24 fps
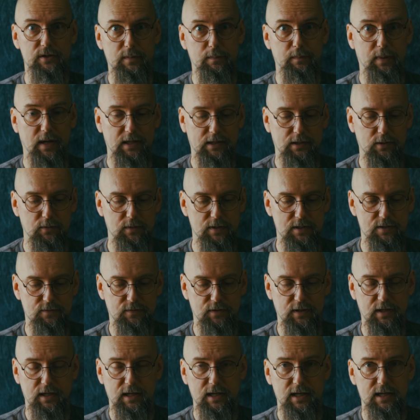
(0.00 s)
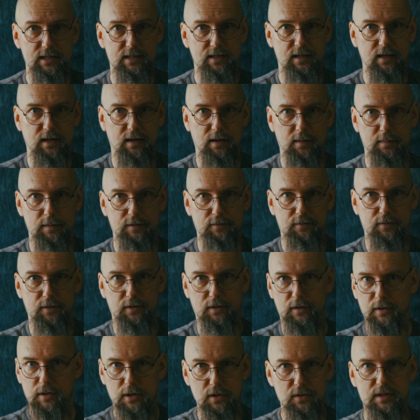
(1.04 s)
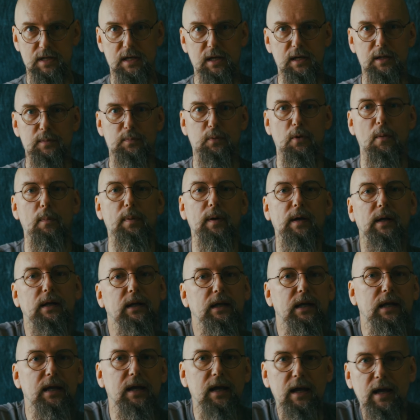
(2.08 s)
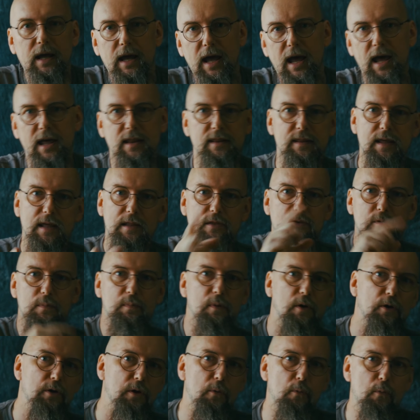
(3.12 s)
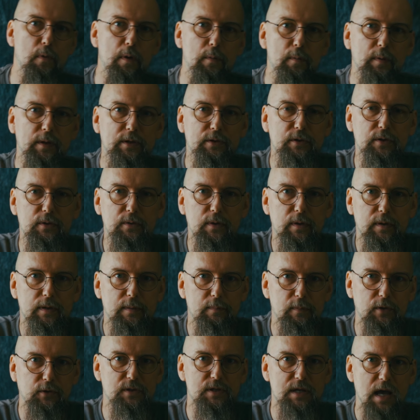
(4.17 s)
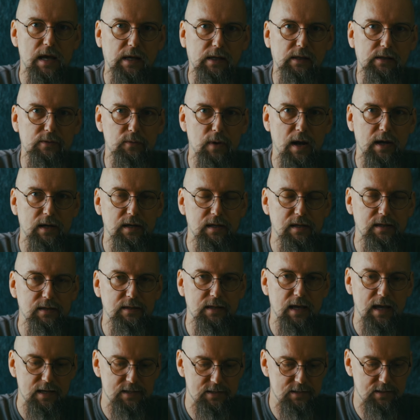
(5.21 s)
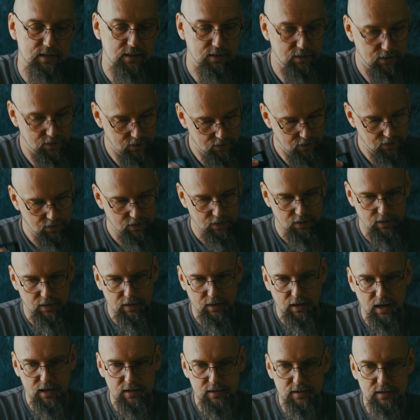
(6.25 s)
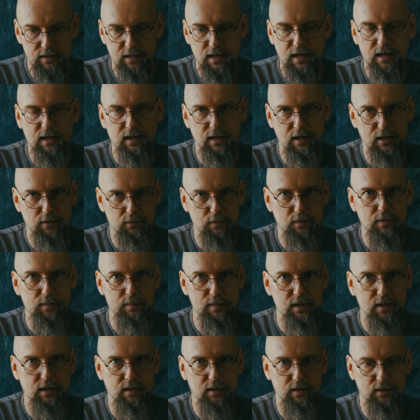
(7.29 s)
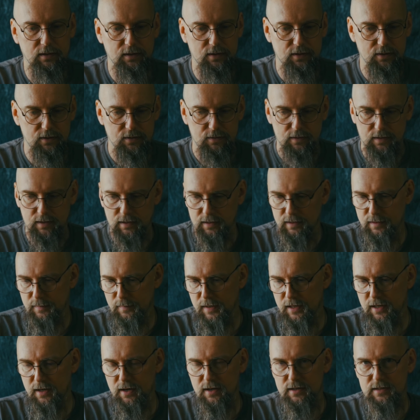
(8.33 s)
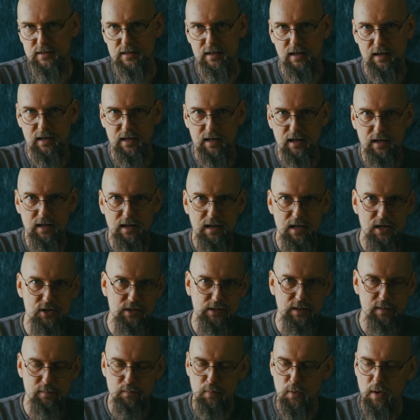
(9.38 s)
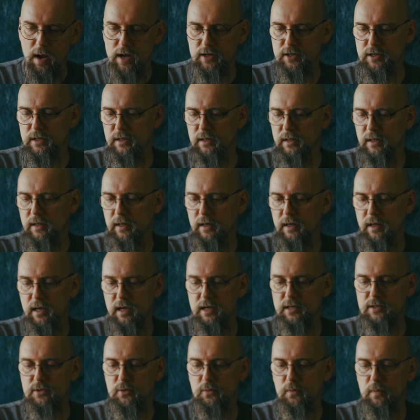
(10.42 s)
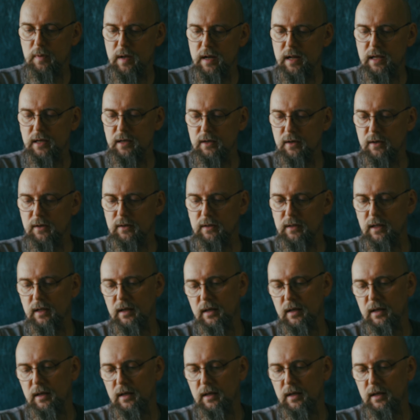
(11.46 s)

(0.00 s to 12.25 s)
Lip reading: the batteries first before using it properly, and then tomorrow we will do the motorcycle riding test. I think it will be good, because the initial impression is really good.